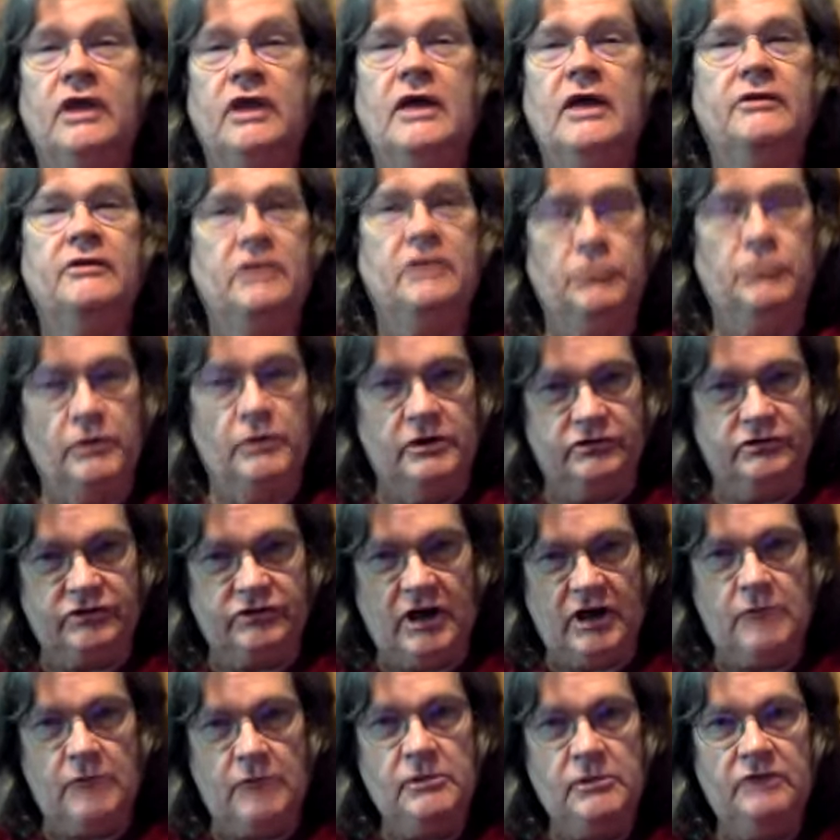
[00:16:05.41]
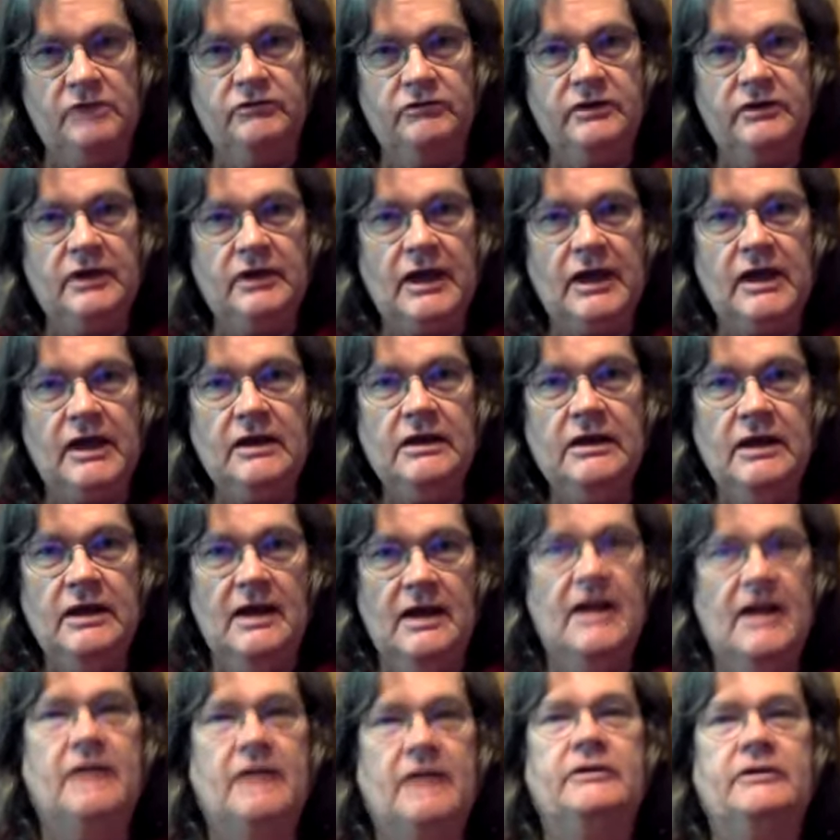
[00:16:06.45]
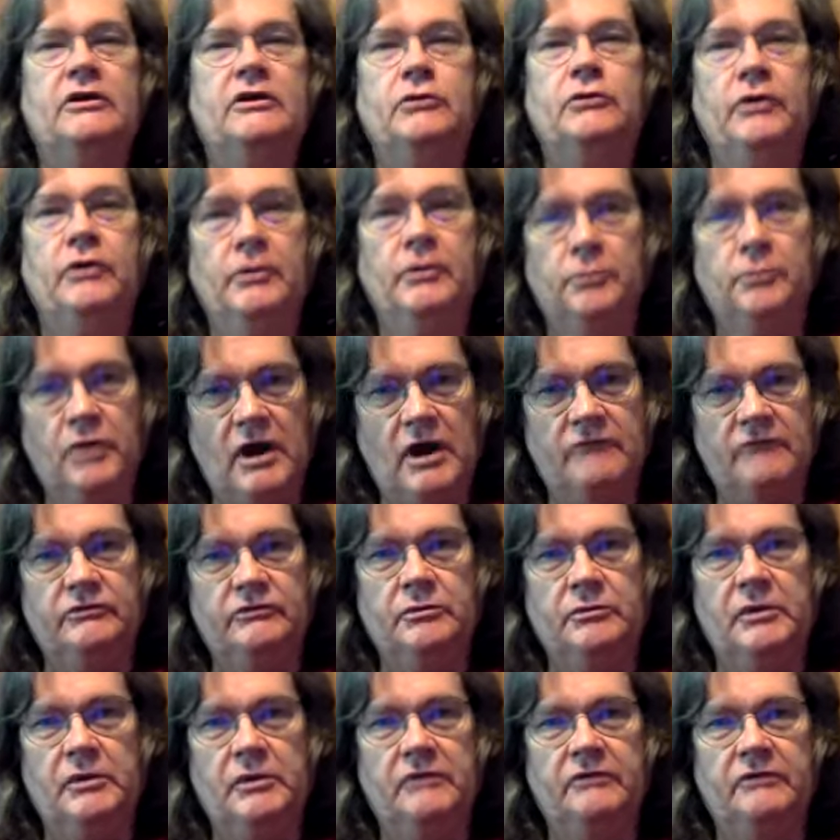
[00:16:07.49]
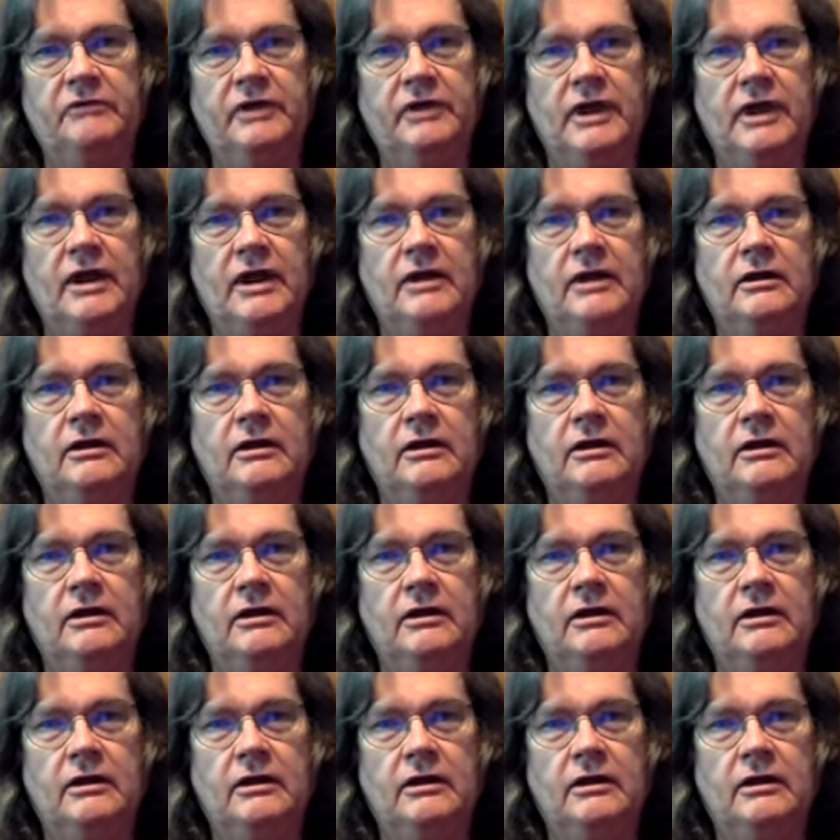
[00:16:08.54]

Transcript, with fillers: they read a Psalm every day and they read a Proverb every day.